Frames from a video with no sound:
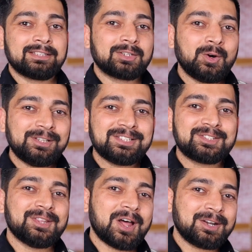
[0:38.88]
The goal
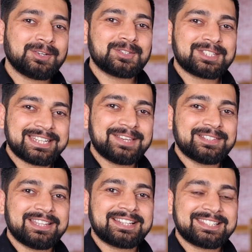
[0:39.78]
is not to stay
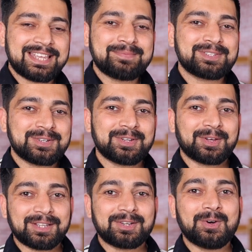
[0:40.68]
with that same
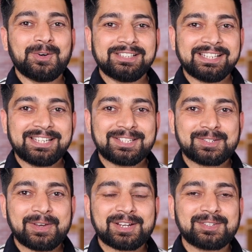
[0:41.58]
studio. The goal is
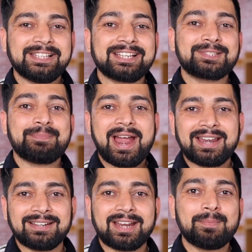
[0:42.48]
to actually
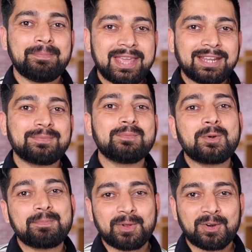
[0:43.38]
expand it and make it
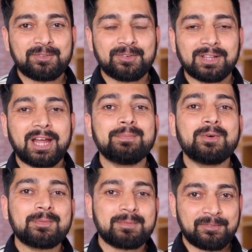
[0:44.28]
more beautiful and
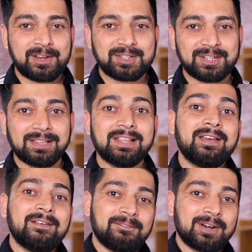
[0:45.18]
more professional
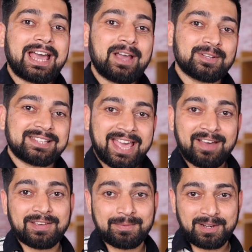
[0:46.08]
what I was
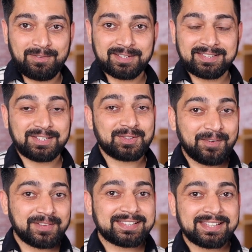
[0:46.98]
having previously. So
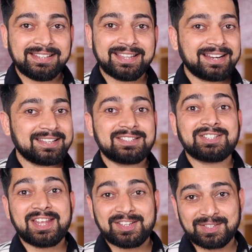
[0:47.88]
obviously that that
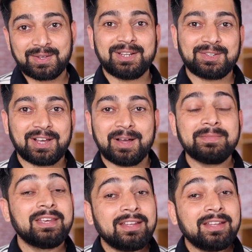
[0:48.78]
change is going to come.